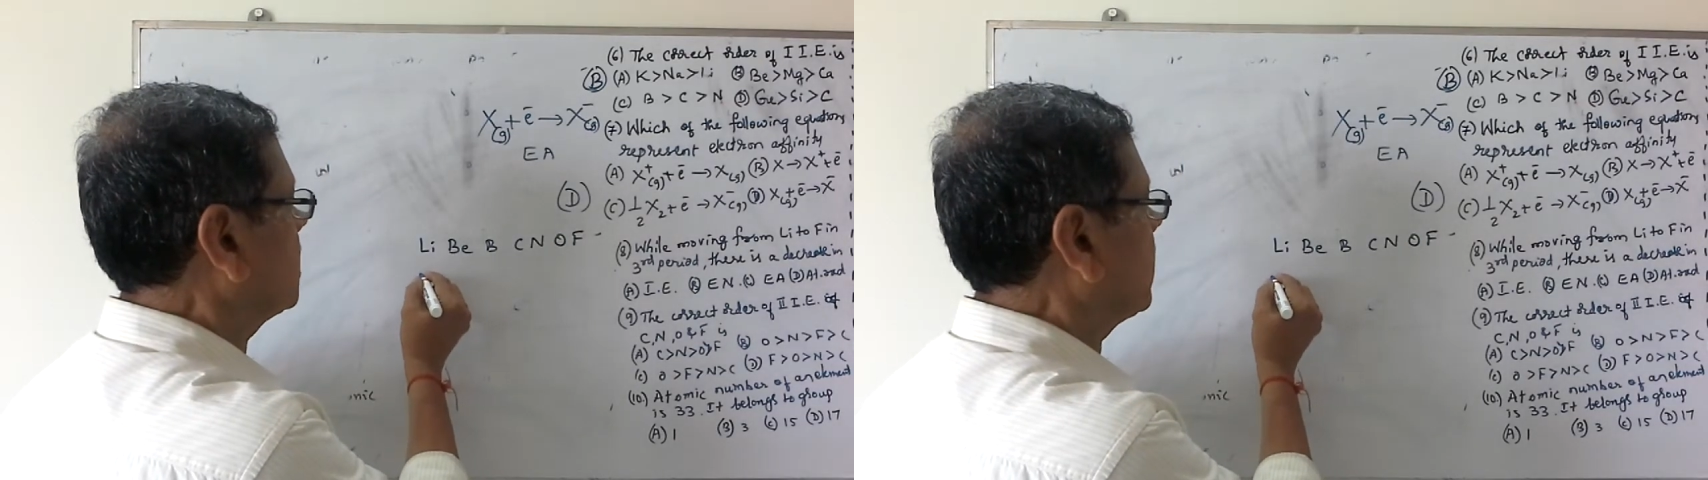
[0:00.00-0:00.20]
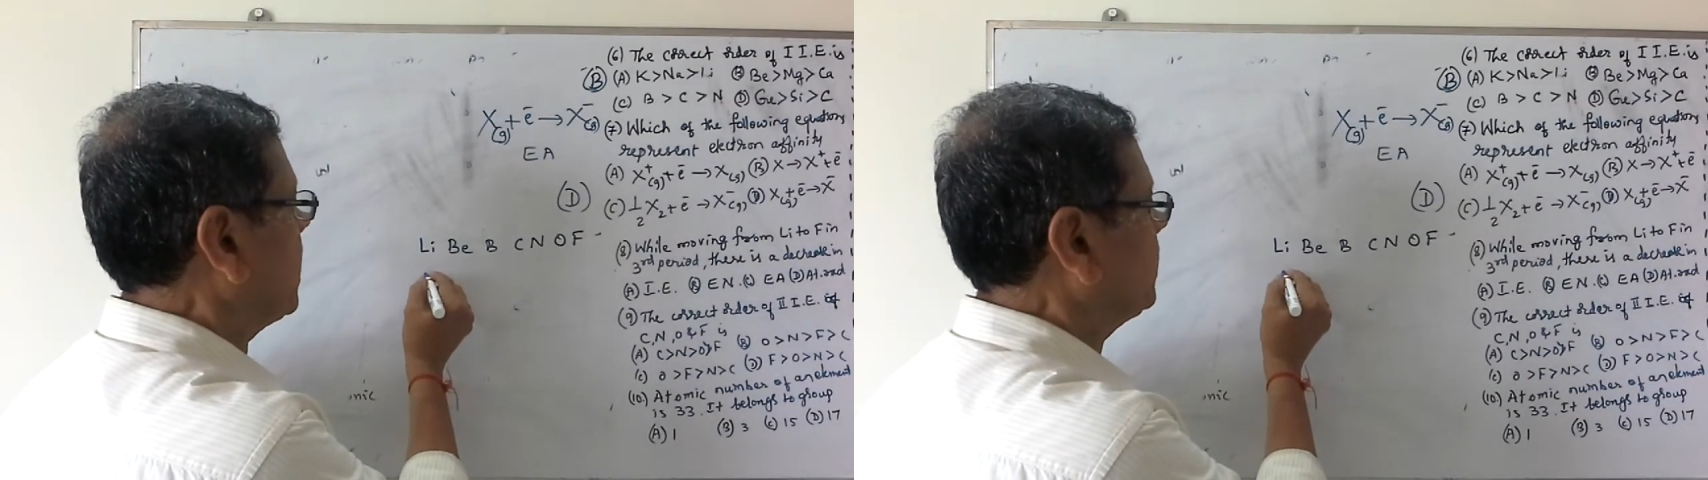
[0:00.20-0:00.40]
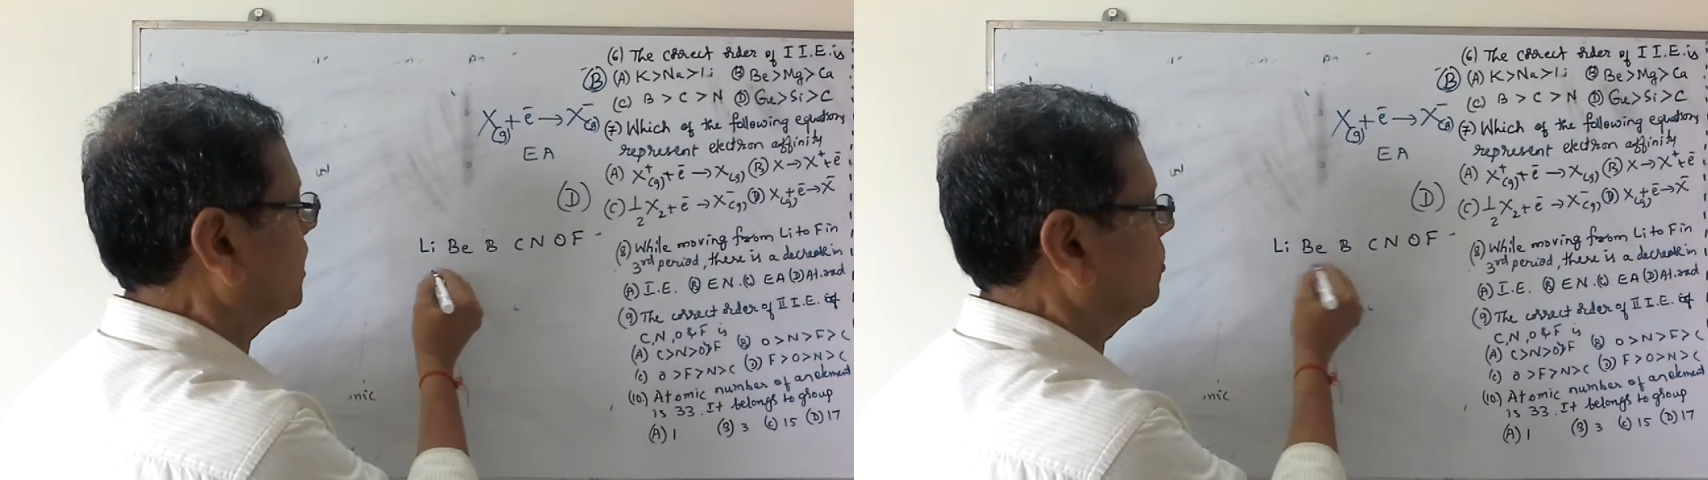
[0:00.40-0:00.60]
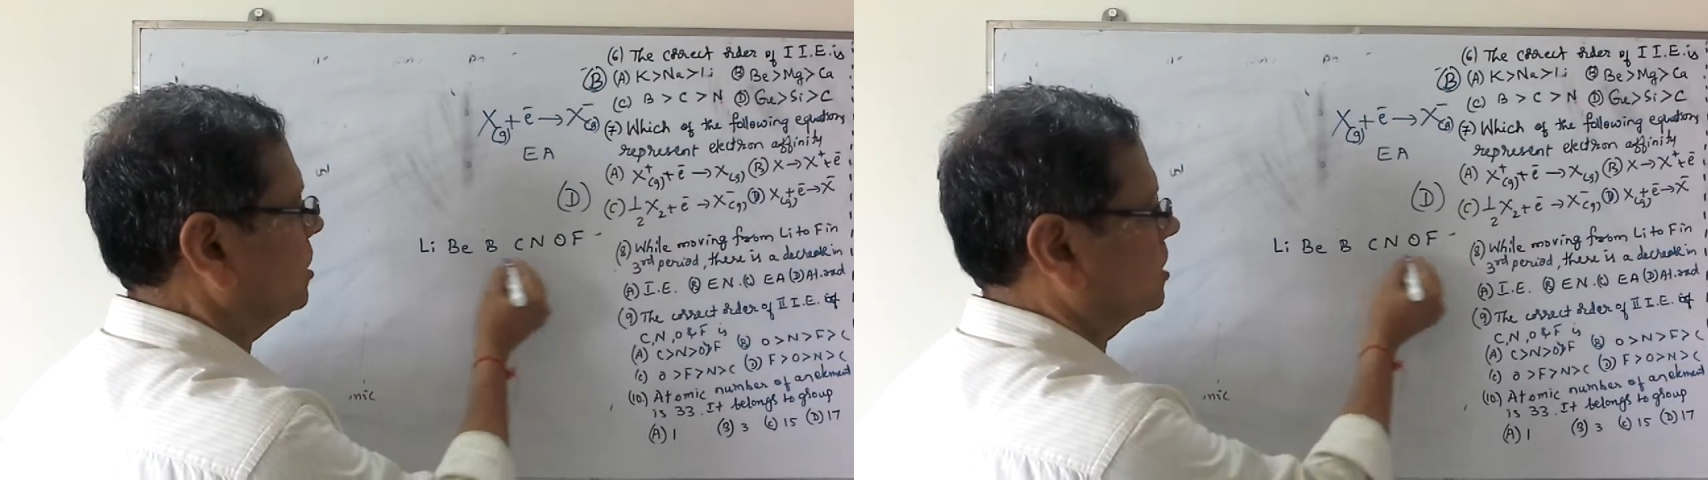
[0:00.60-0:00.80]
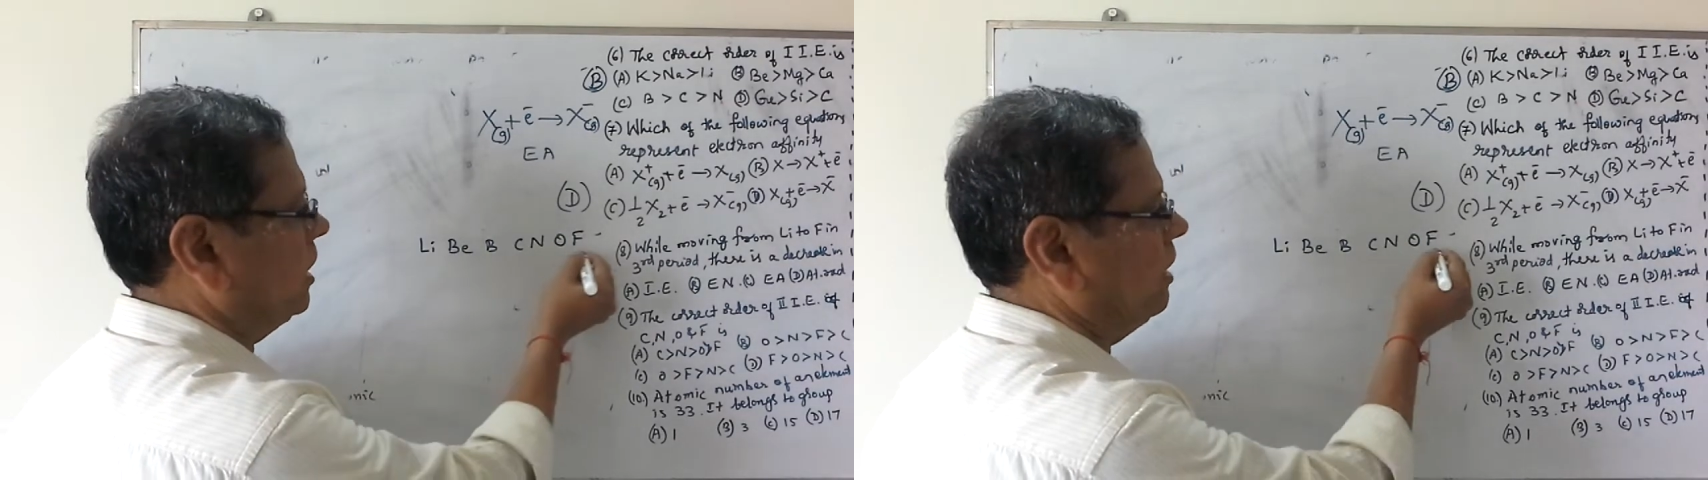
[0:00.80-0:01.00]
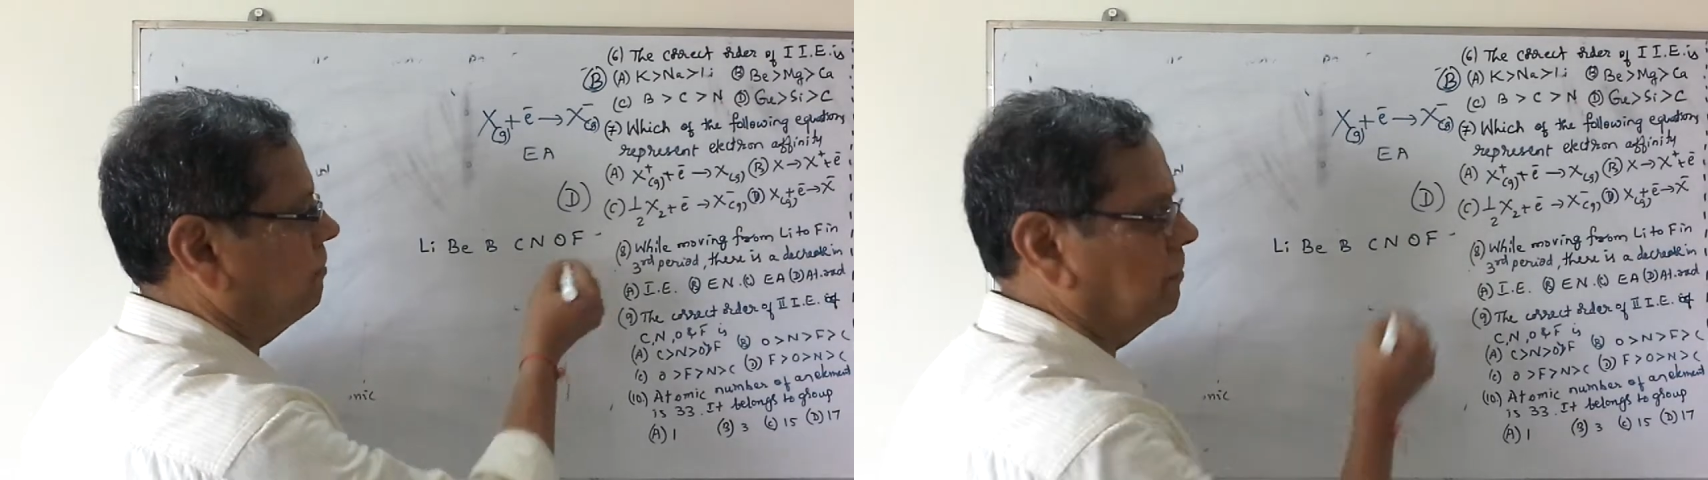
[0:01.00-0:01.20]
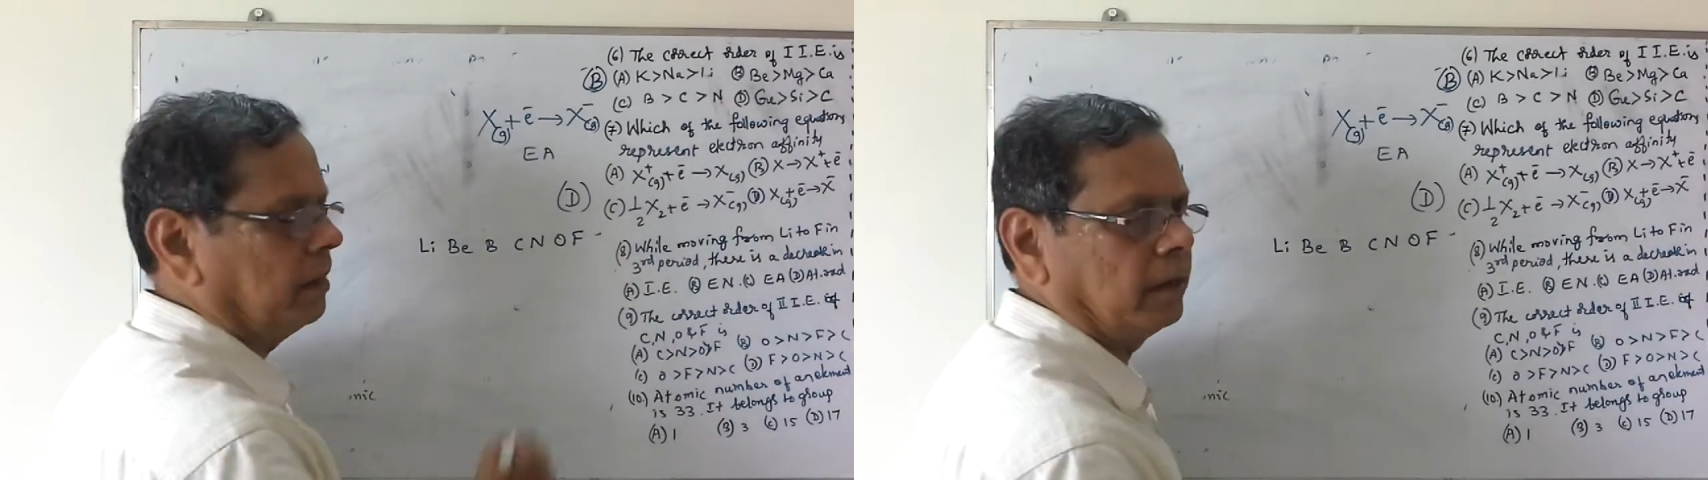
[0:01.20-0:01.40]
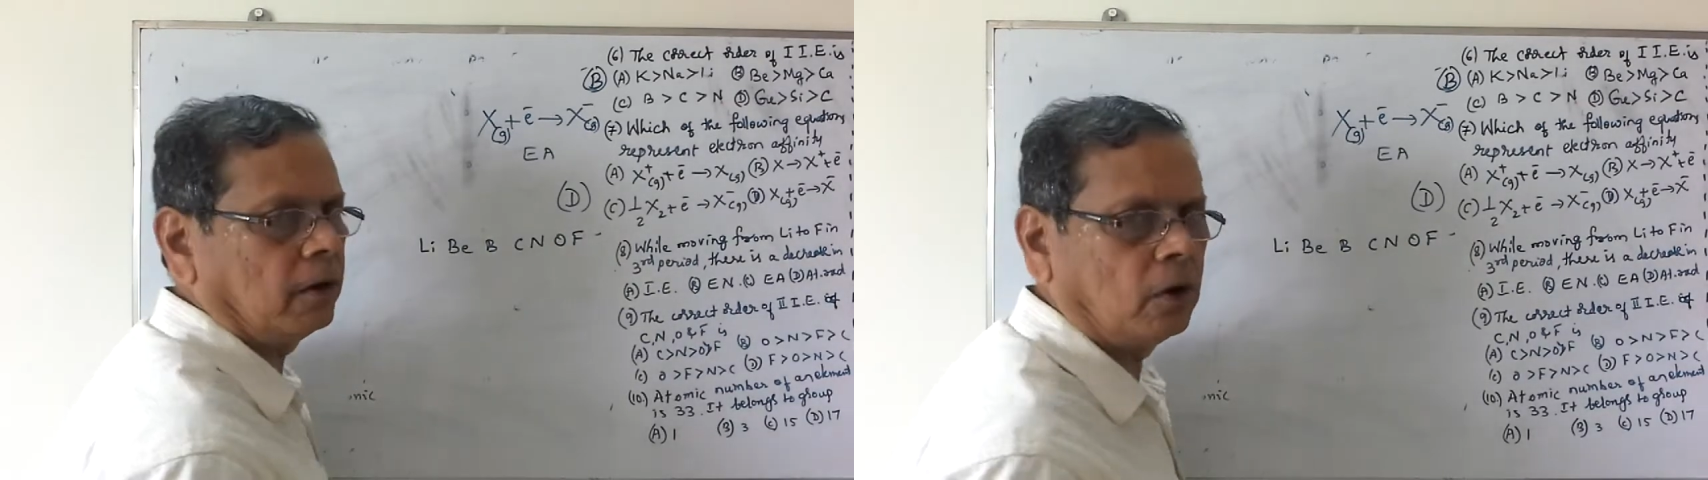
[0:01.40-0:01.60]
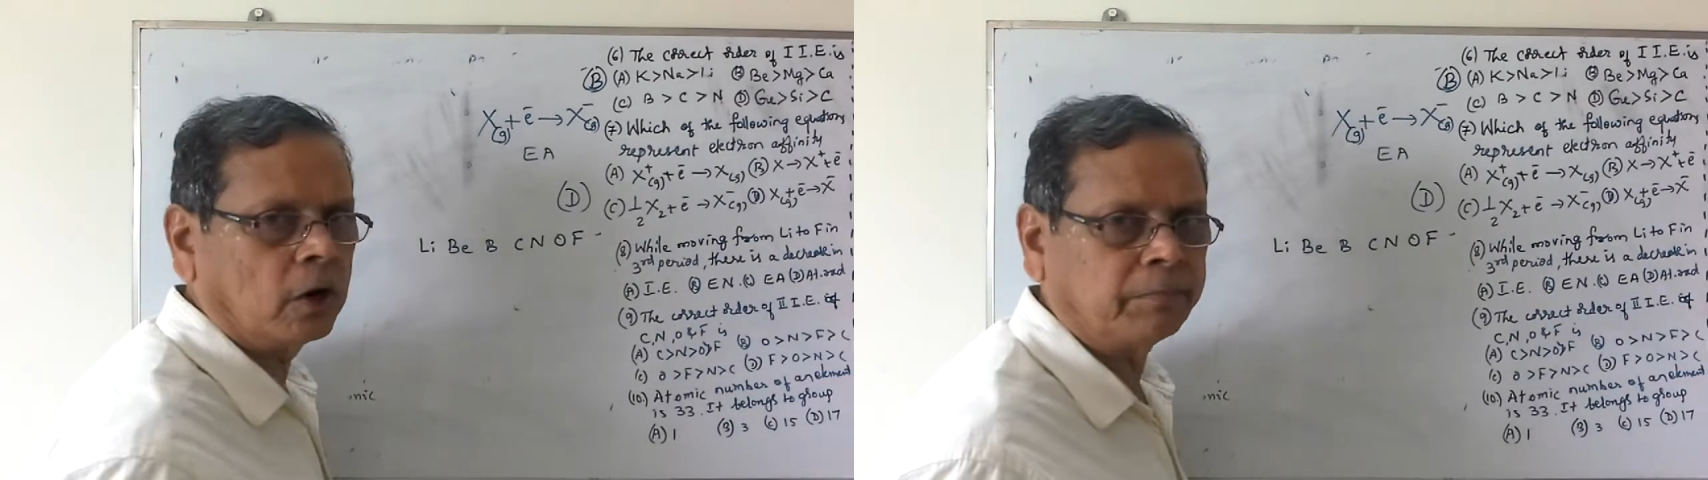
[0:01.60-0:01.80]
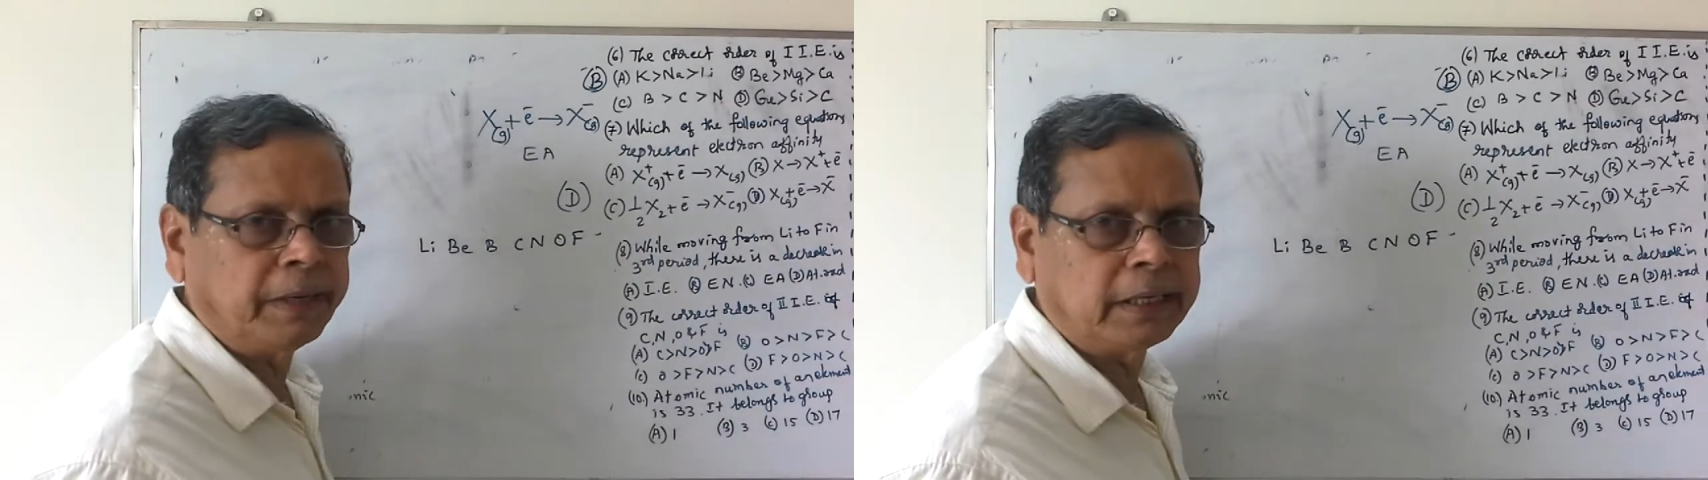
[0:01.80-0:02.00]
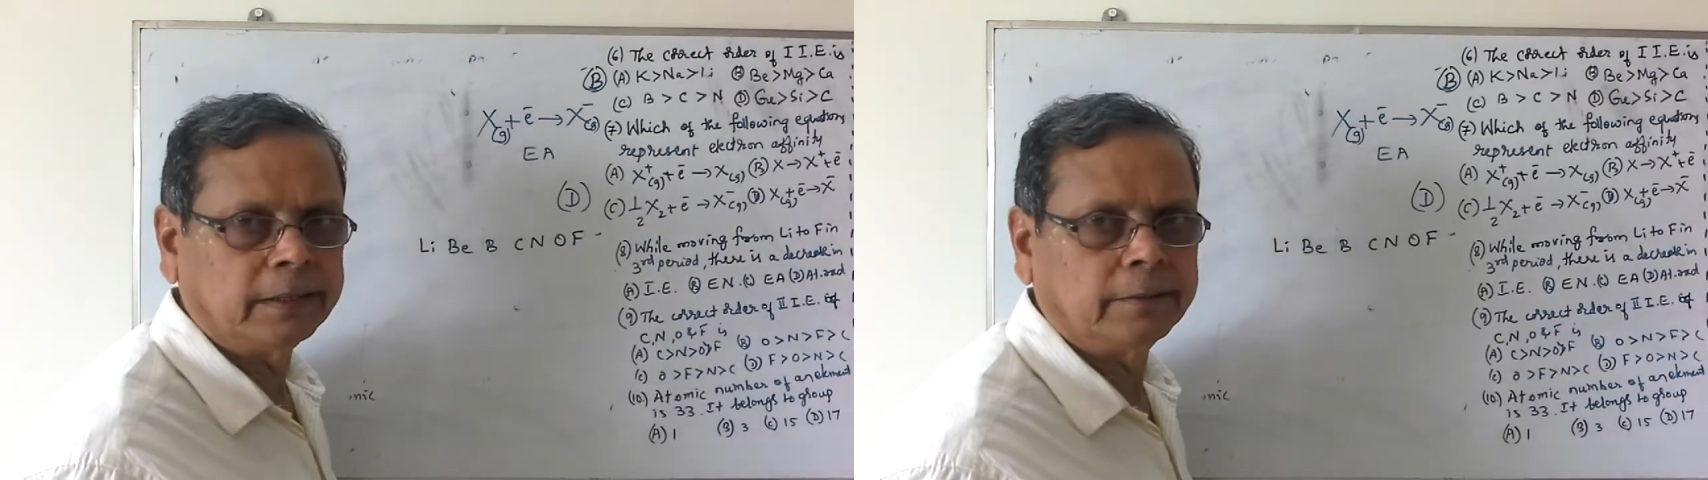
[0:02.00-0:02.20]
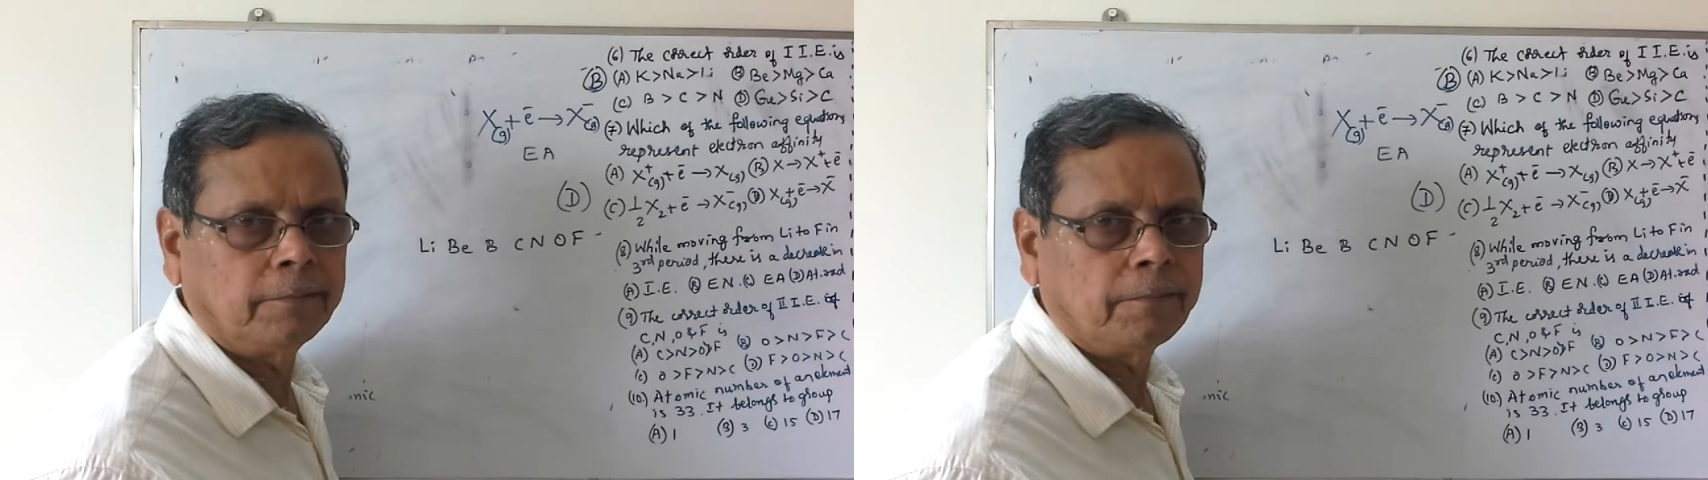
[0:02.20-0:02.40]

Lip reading: are added to the same orbit.